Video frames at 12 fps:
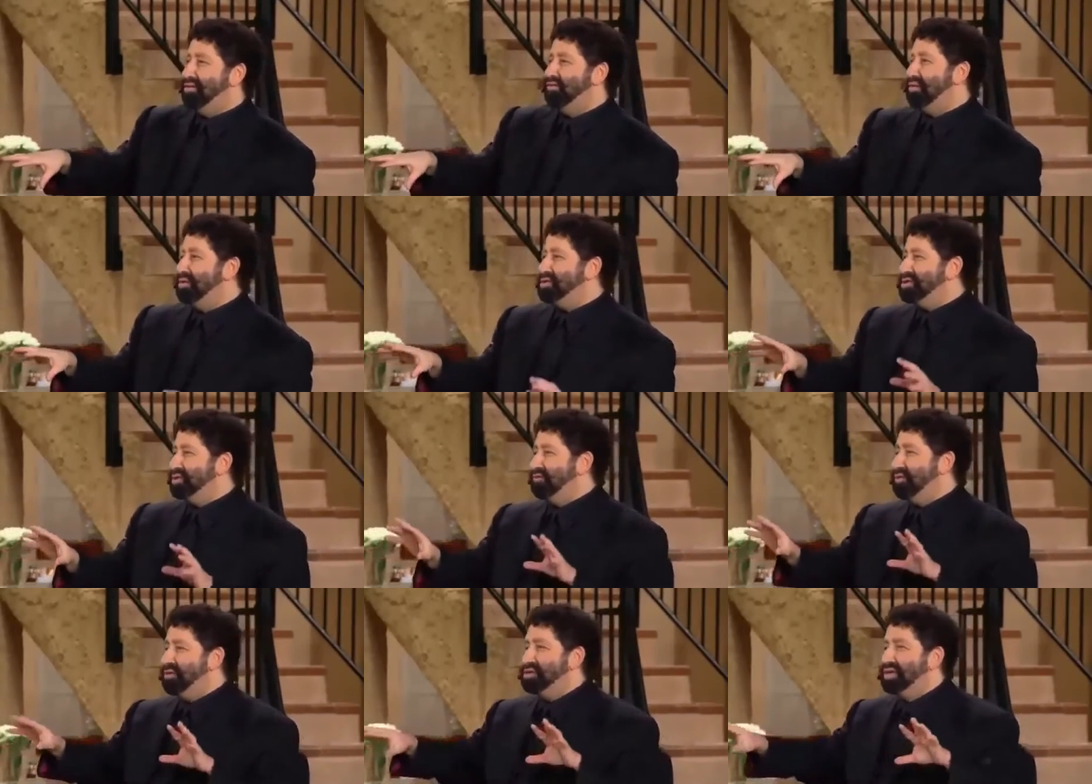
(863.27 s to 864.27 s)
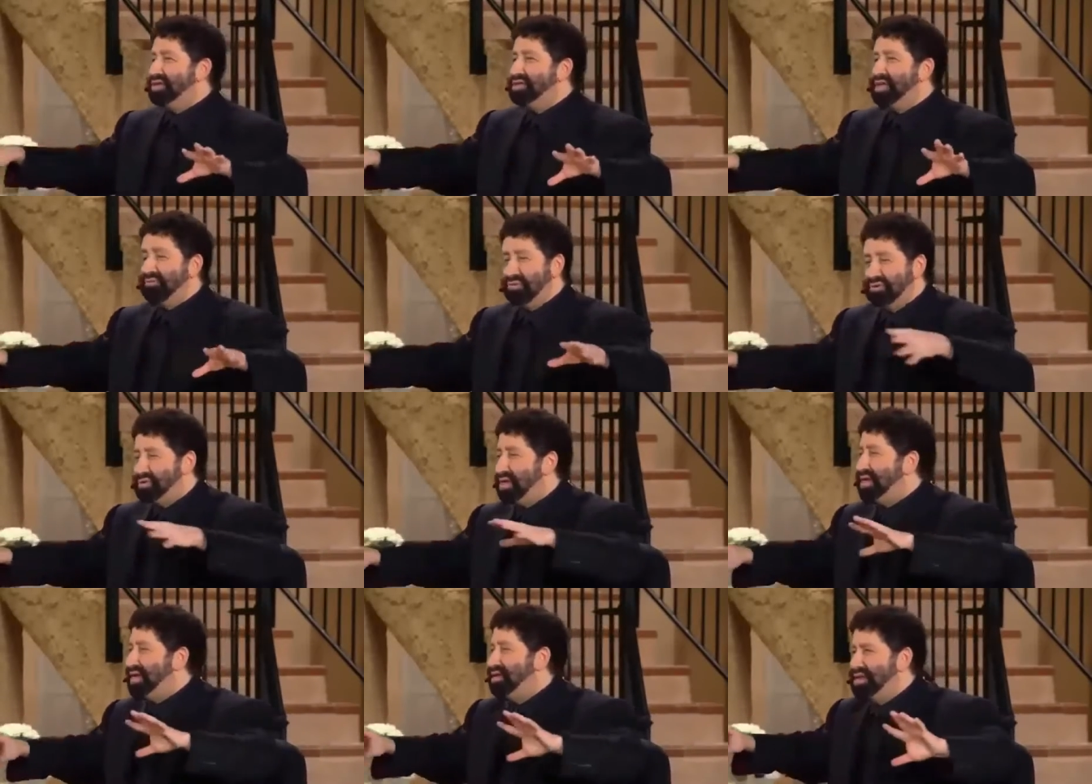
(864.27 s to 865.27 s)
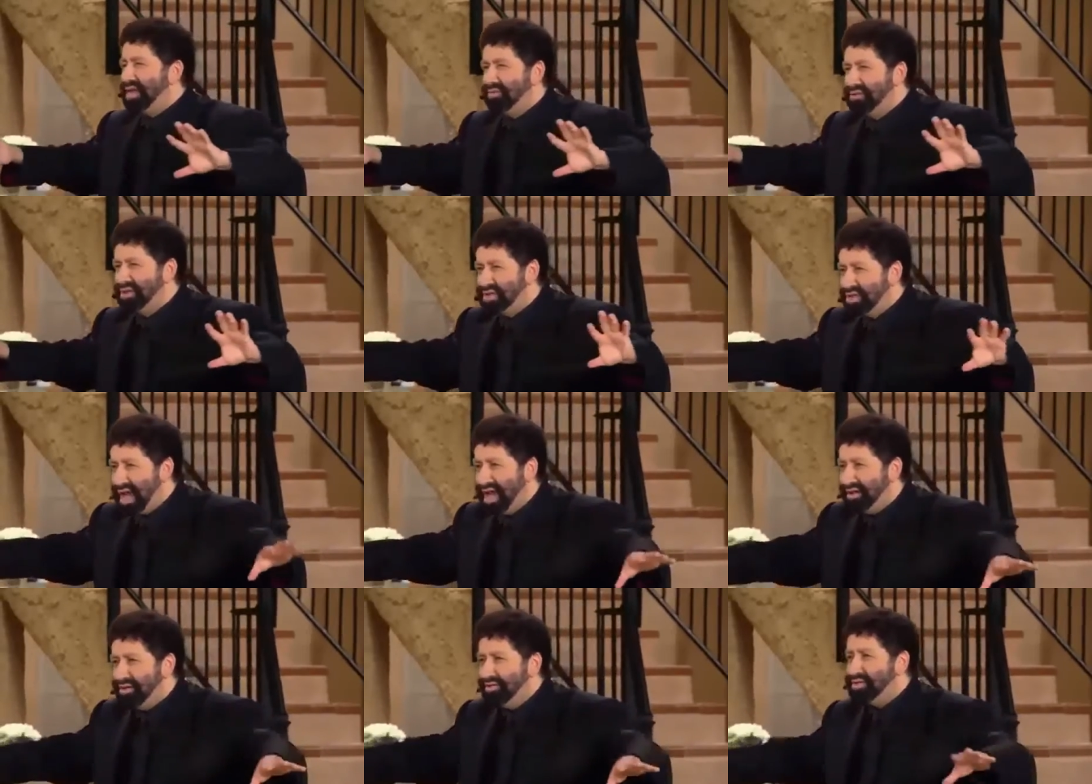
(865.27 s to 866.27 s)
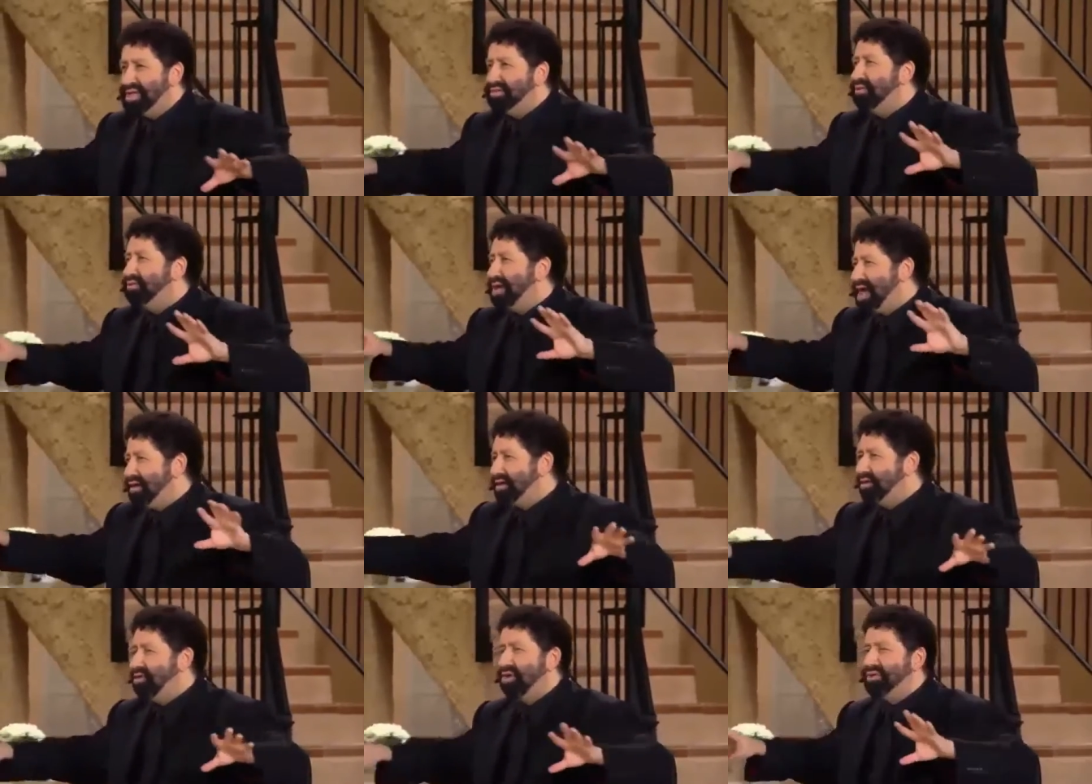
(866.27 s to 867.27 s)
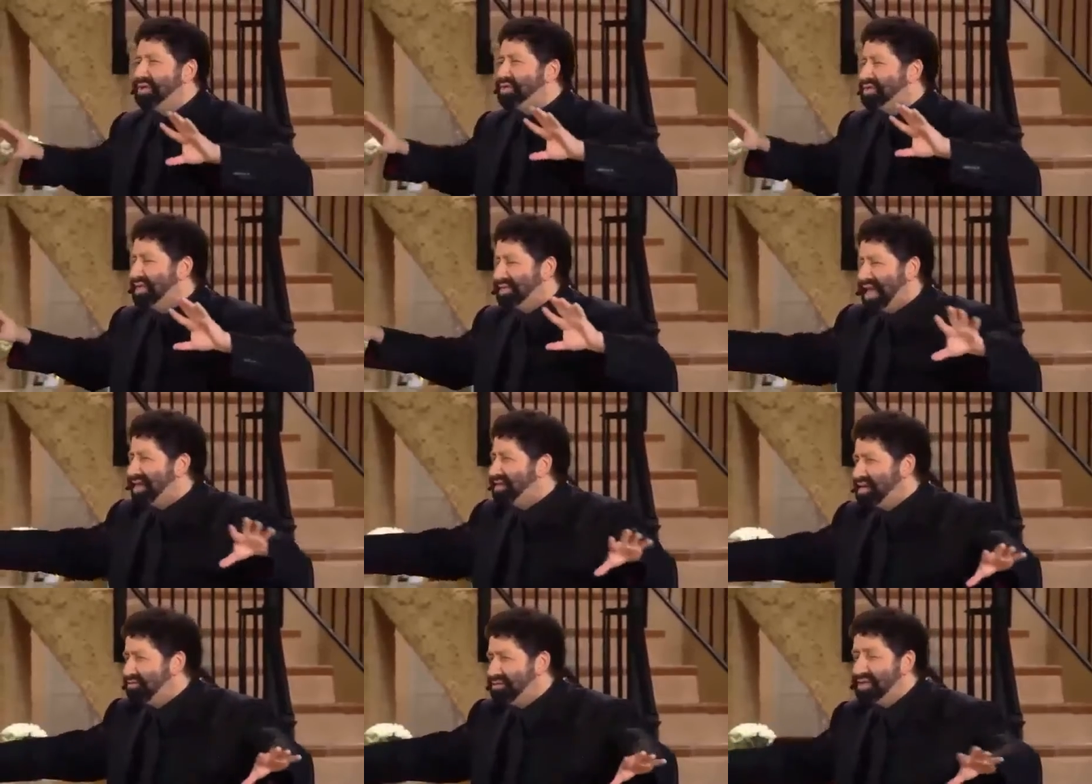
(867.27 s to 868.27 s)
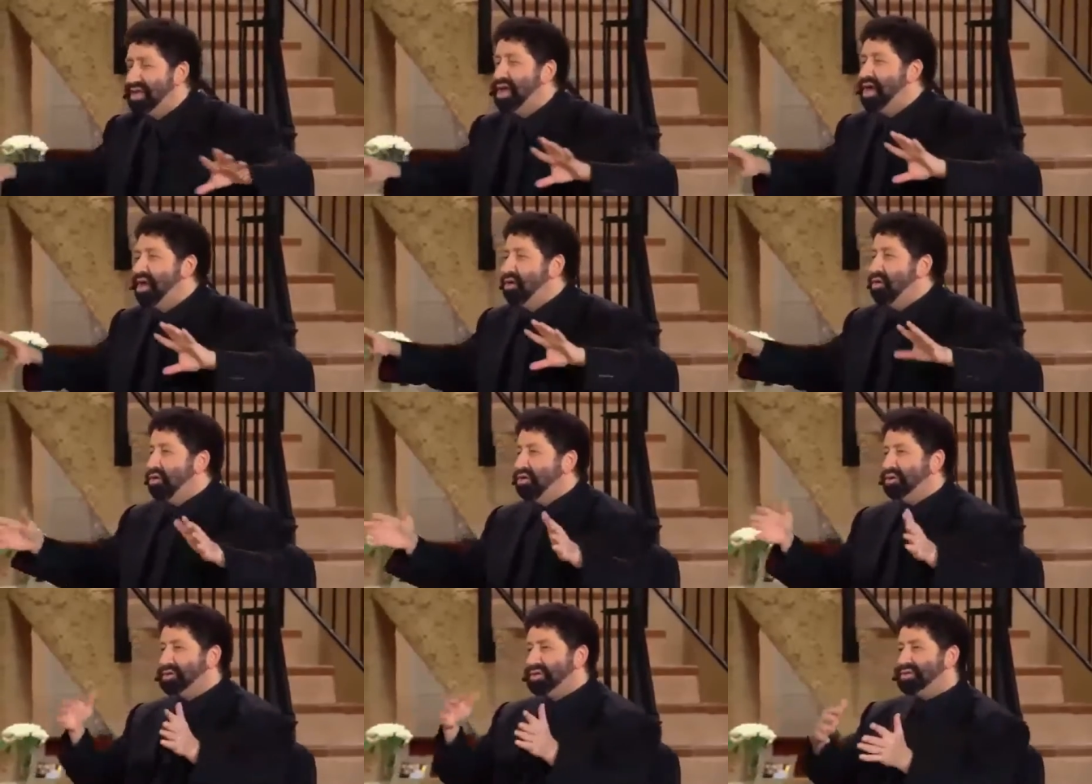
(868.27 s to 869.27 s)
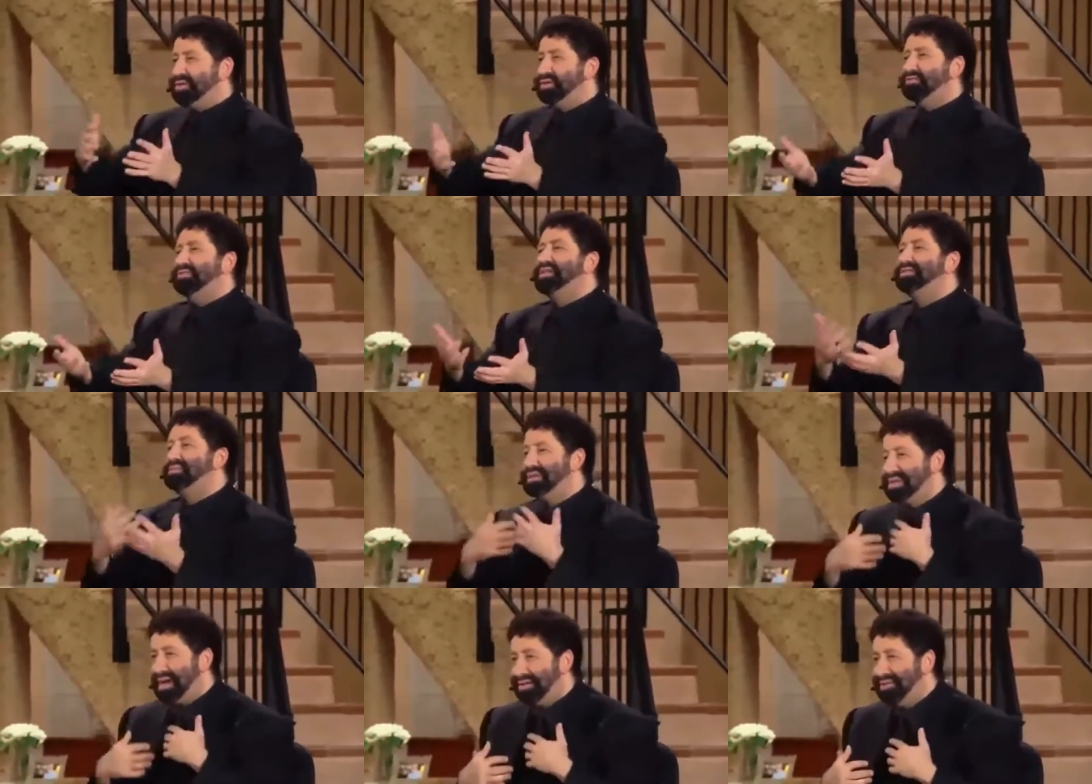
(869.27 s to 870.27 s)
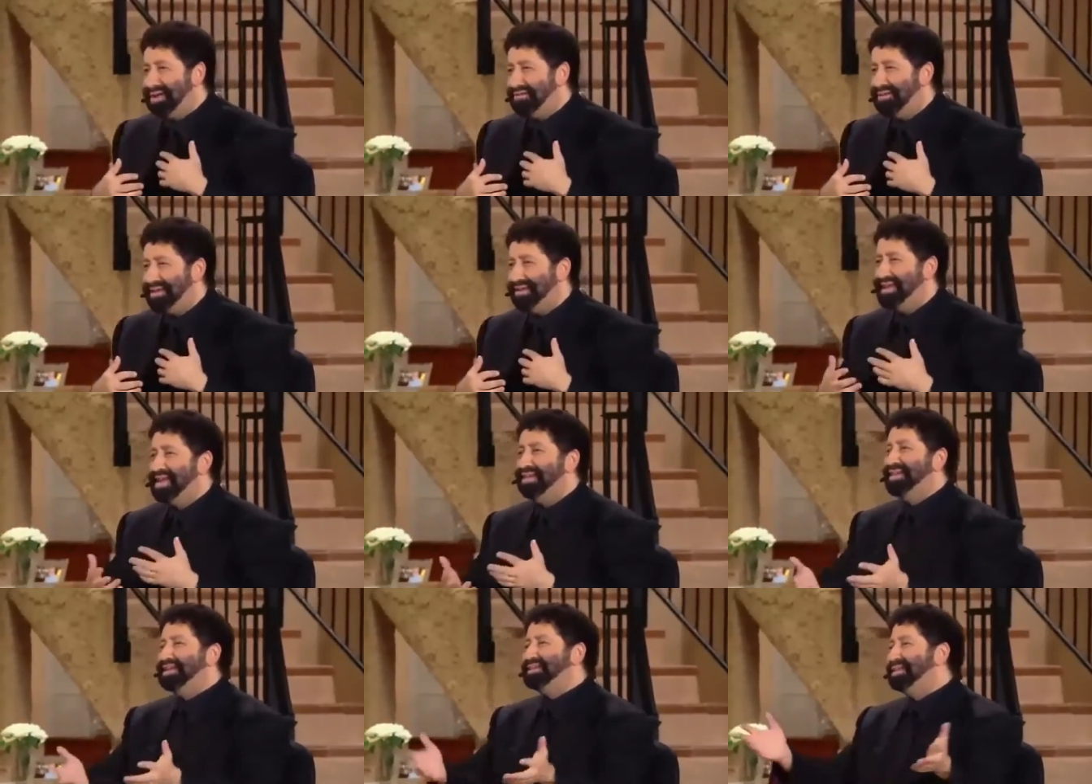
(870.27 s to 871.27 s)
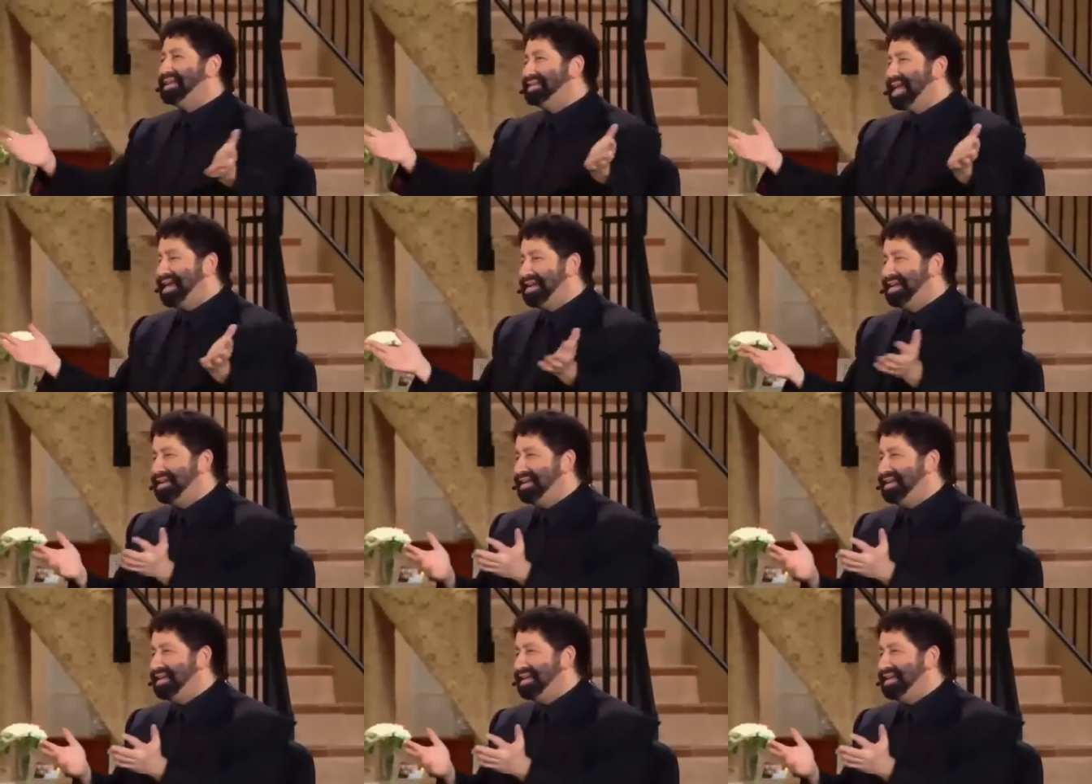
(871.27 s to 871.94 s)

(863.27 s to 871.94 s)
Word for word: First things that we were saying that are in the shadows, immorality, all these things, anti-Christian. All of a sudden they started saying, well, let's be tolerant of it. Let's add it